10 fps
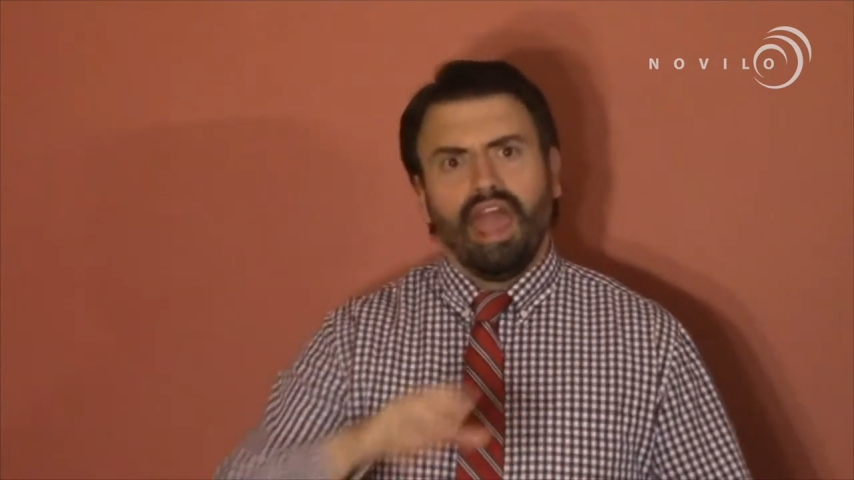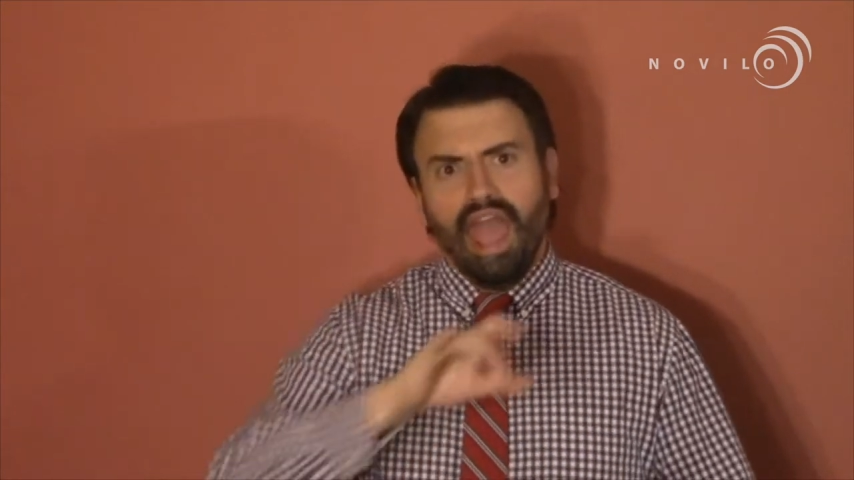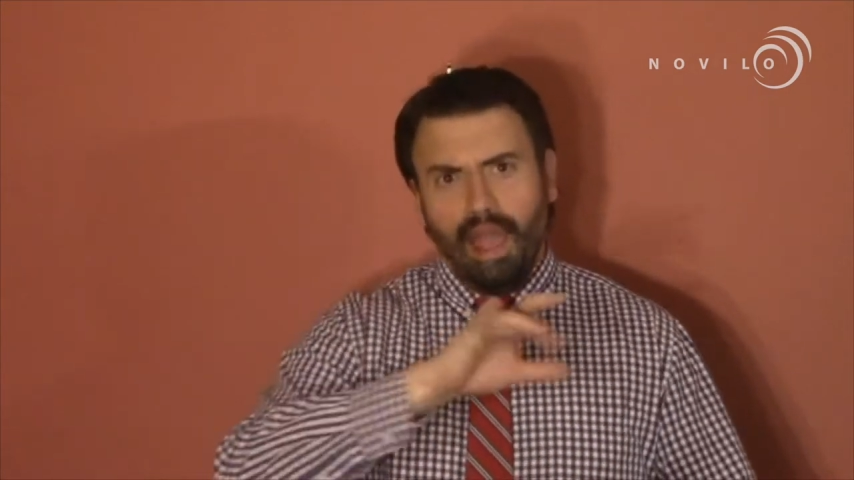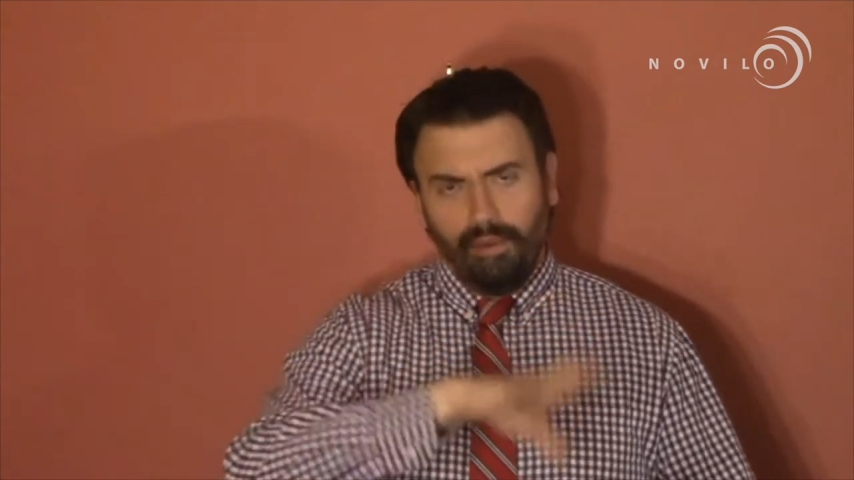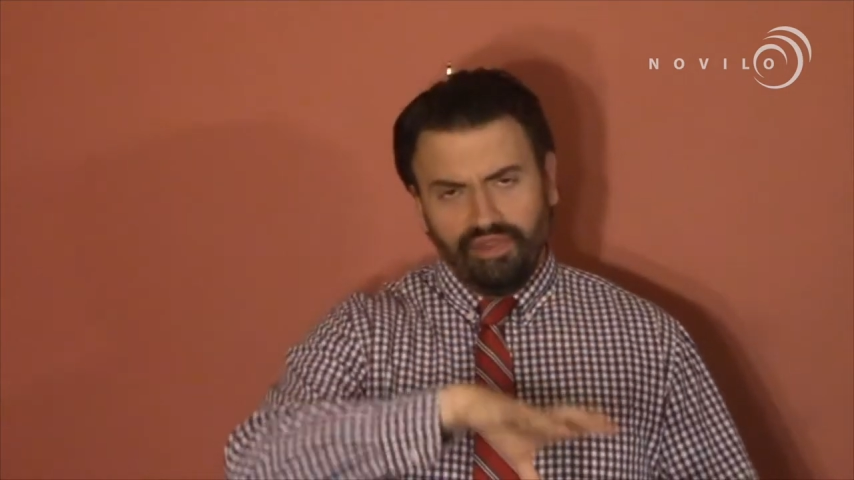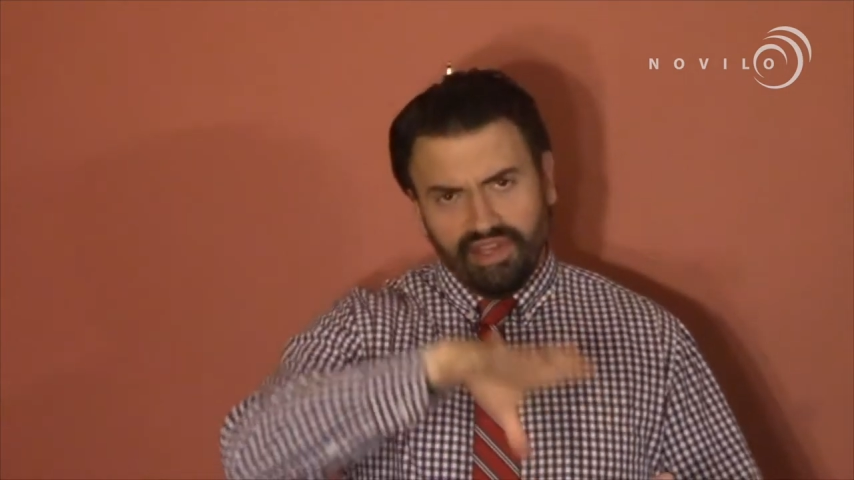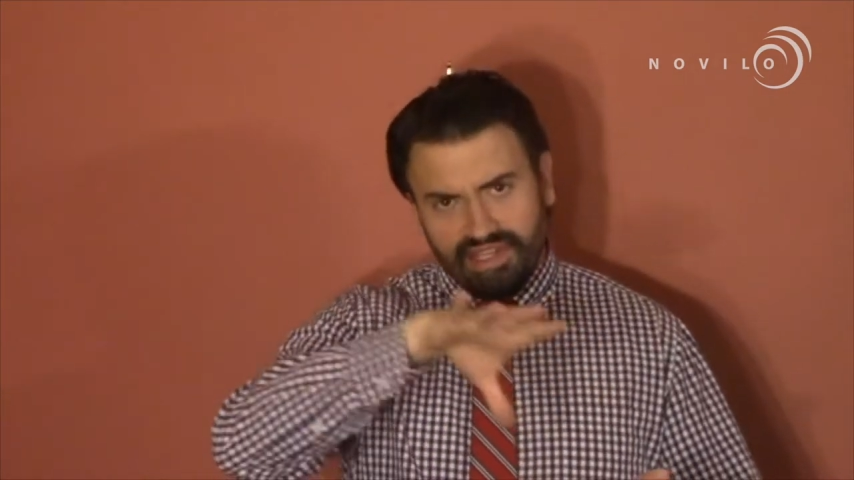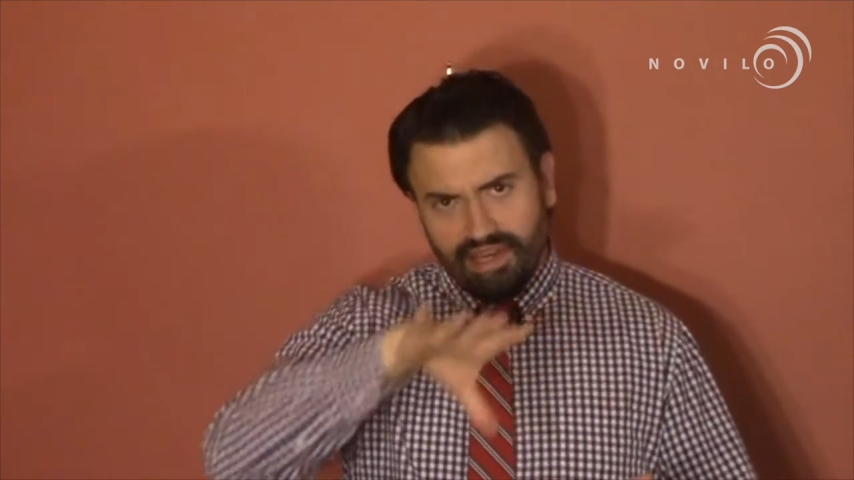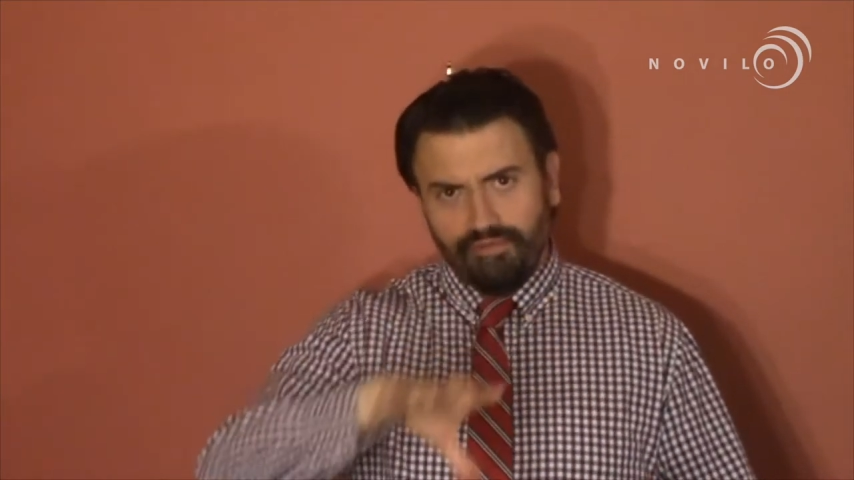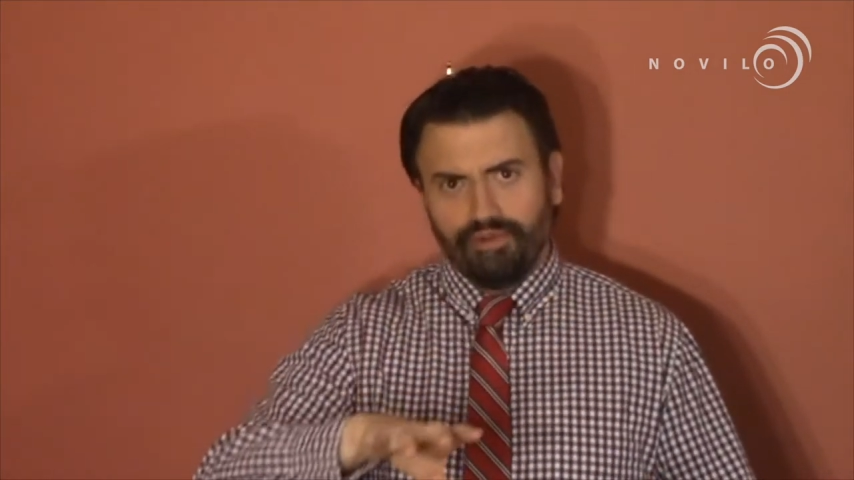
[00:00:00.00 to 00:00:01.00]
and what the
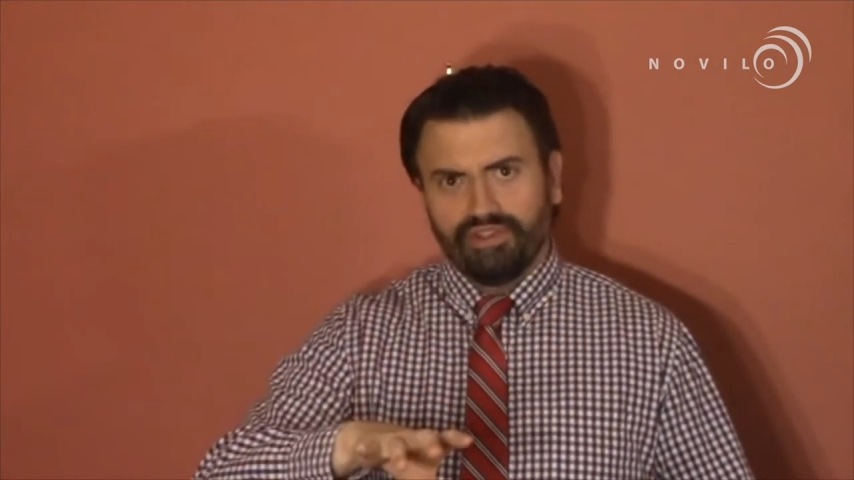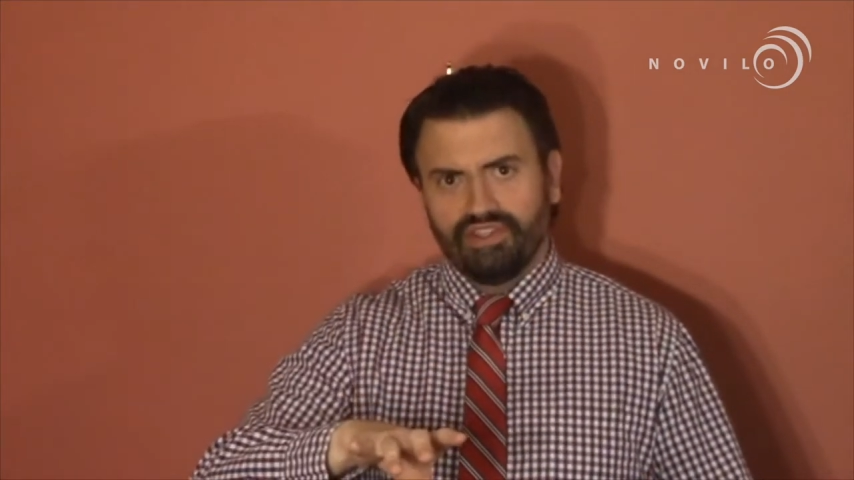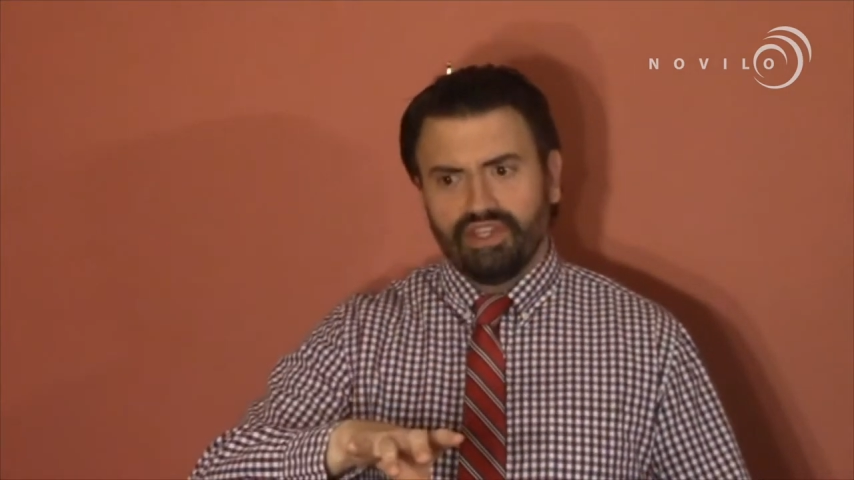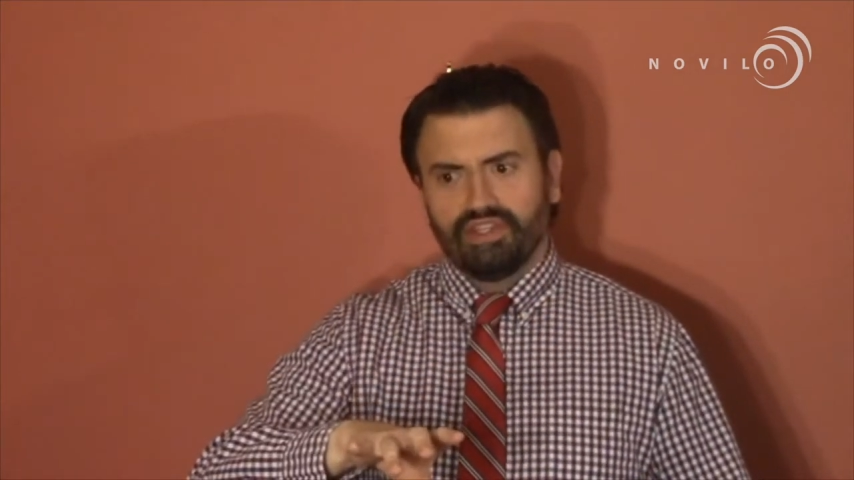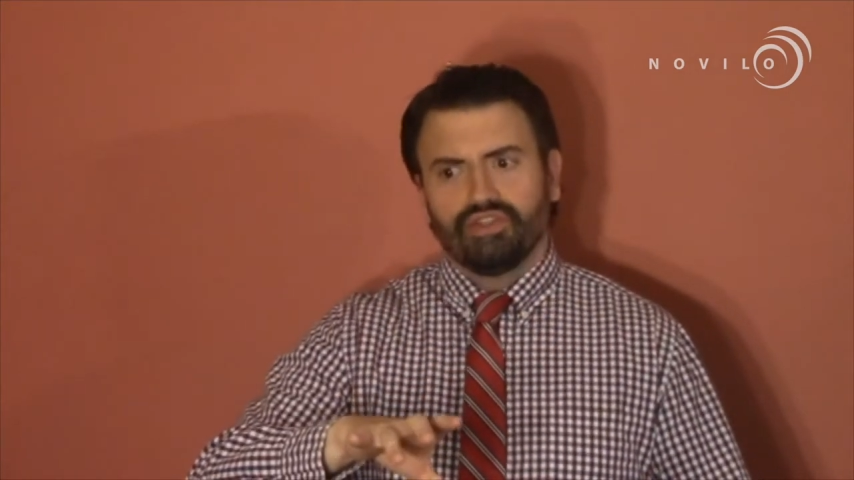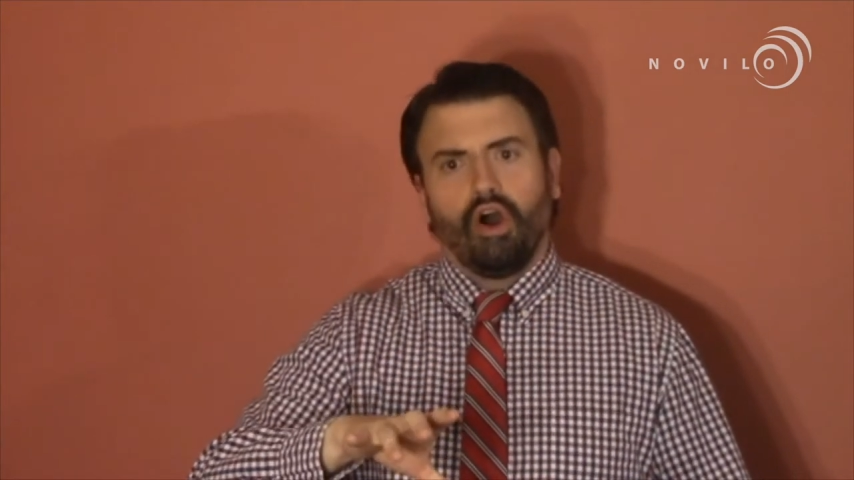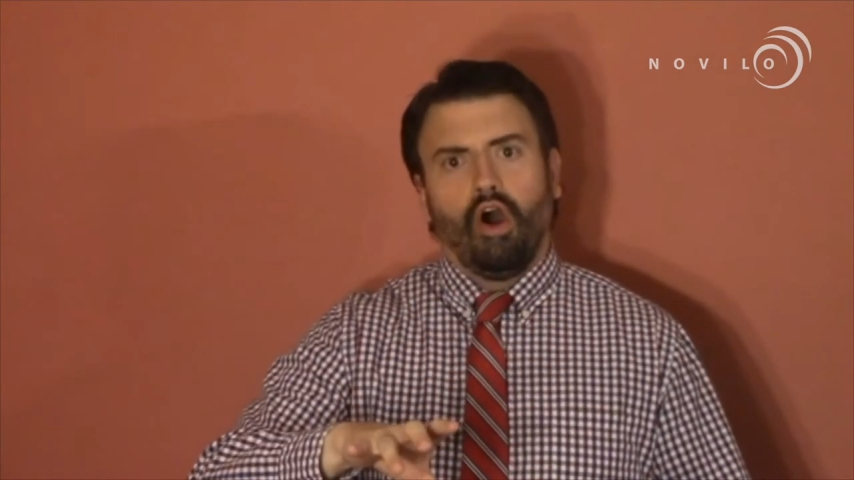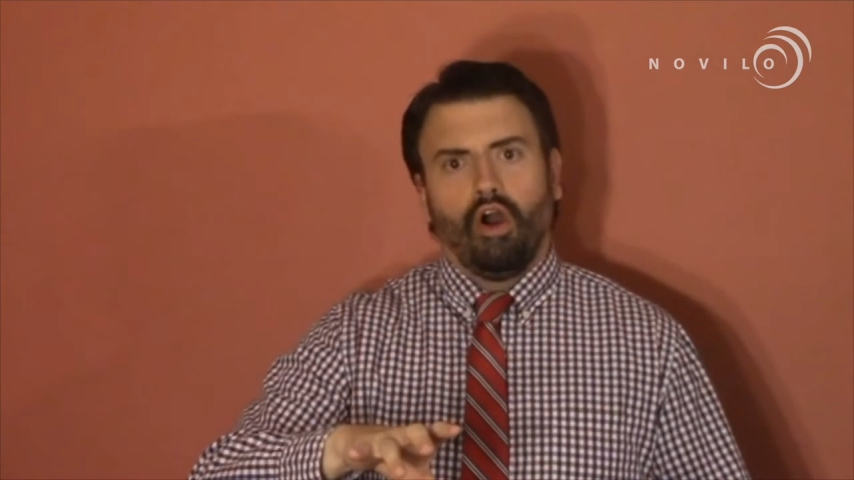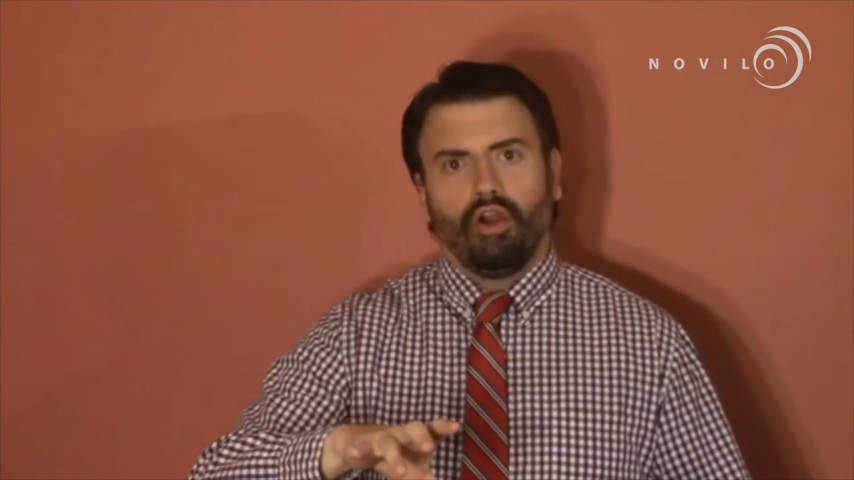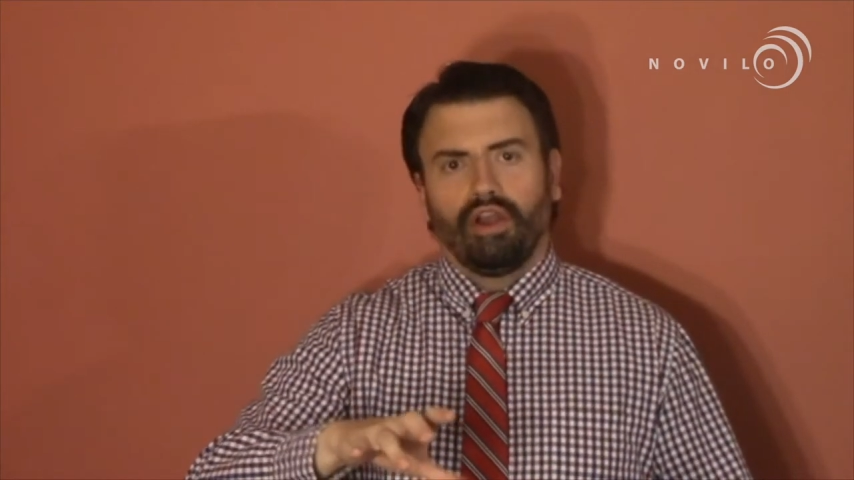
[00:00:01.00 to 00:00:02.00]
differences
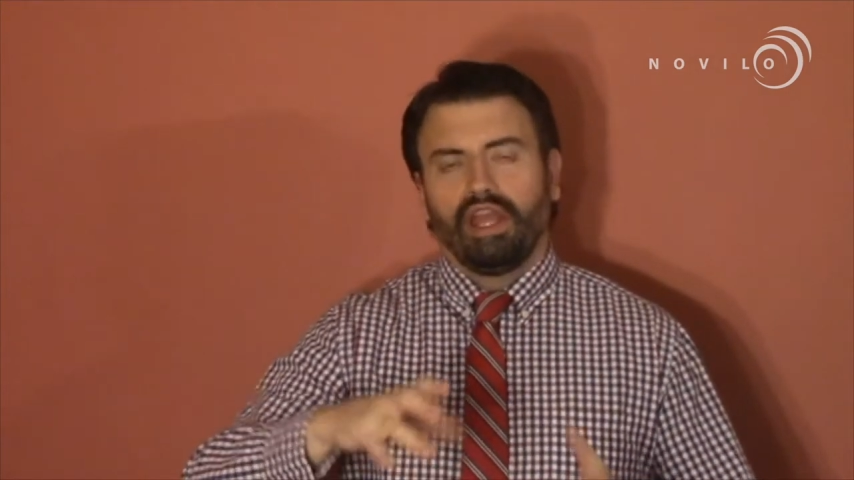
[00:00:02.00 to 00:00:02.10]
are